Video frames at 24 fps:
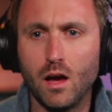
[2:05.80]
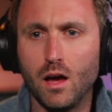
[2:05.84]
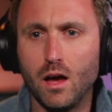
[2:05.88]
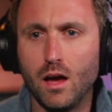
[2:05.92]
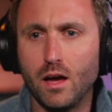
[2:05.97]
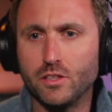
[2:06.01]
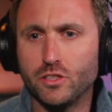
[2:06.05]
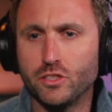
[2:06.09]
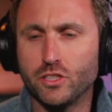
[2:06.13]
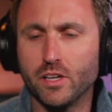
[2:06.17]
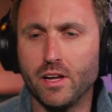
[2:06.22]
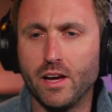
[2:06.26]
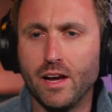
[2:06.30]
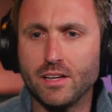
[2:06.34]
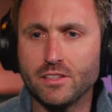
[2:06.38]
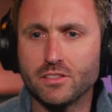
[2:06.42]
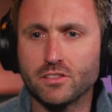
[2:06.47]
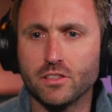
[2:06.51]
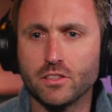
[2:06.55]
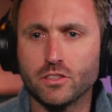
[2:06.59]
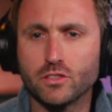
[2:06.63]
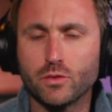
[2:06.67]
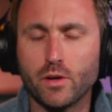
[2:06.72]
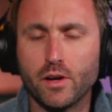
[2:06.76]
I should
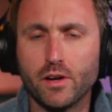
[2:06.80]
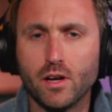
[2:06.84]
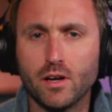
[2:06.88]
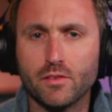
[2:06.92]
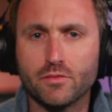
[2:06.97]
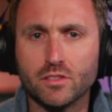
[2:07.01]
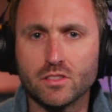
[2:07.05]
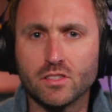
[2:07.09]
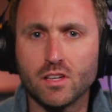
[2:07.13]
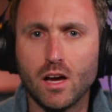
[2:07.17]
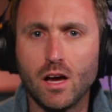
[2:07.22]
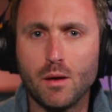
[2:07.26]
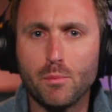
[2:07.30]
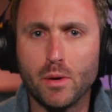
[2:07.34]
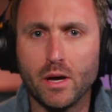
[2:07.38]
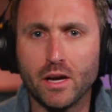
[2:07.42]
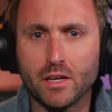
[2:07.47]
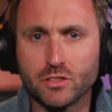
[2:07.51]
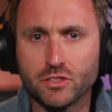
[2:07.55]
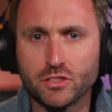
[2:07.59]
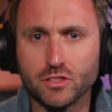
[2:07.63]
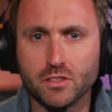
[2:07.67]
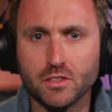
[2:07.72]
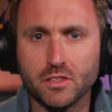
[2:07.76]
ask this right off the top,
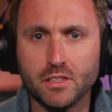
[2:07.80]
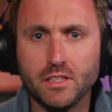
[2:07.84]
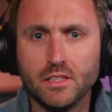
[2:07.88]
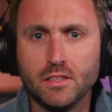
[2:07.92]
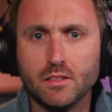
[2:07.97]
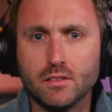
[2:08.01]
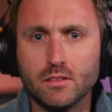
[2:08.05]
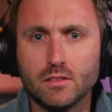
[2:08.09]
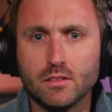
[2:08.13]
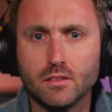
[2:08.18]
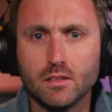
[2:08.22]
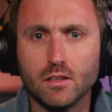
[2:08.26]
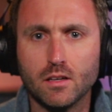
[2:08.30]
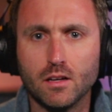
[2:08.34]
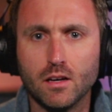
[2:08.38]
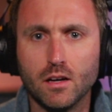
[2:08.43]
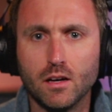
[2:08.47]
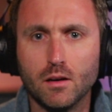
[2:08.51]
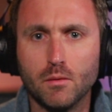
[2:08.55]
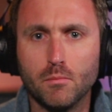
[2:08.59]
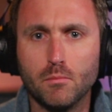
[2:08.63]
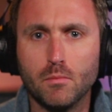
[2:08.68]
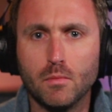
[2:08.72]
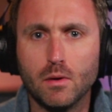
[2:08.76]
actually.
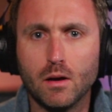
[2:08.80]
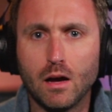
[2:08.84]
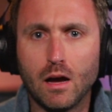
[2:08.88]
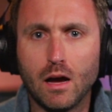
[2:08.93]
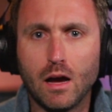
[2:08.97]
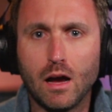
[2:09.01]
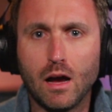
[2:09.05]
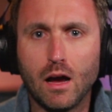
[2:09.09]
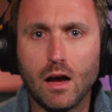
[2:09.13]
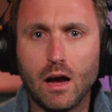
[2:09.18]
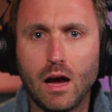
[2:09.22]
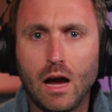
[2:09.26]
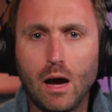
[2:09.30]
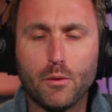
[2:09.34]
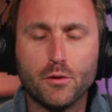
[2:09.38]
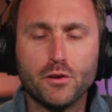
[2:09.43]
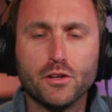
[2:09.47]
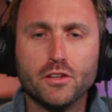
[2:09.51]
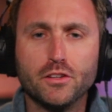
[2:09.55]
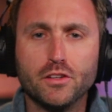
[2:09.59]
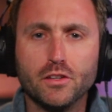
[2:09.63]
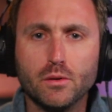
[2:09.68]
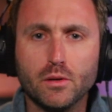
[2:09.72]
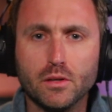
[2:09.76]
How are
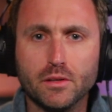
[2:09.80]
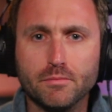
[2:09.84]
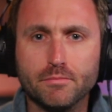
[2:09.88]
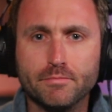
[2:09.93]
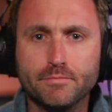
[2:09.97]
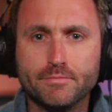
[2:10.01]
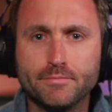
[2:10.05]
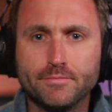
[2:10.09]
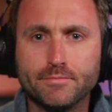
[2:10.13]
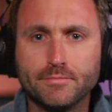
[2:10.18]
you doing?